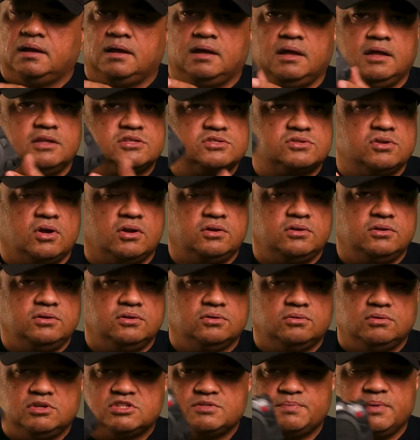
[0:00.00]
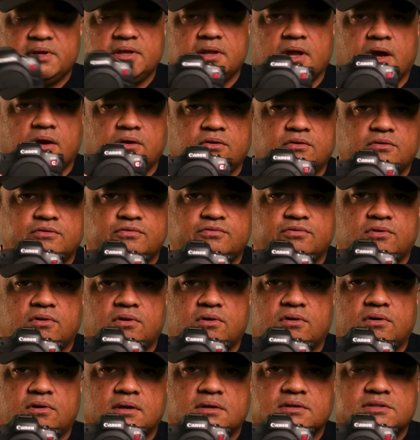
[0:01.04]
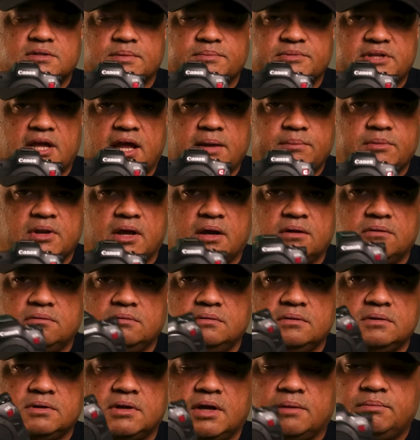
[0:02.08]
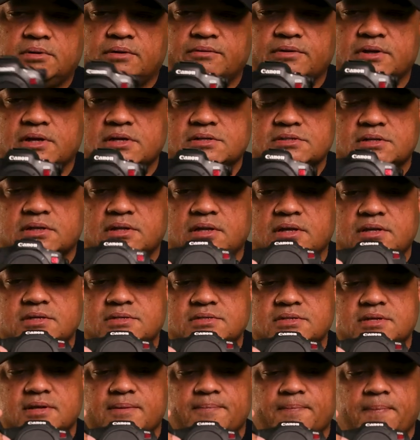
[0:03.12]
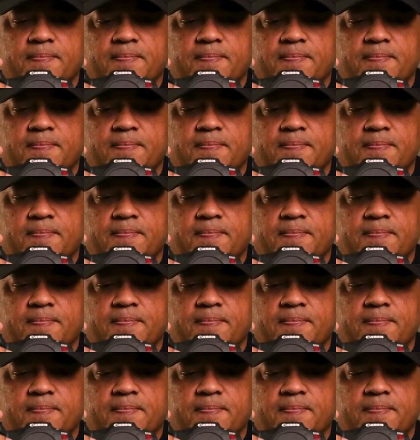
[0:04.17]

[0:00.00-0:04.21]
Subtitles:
It's not new, it's been out for some time now, a couple of years at least,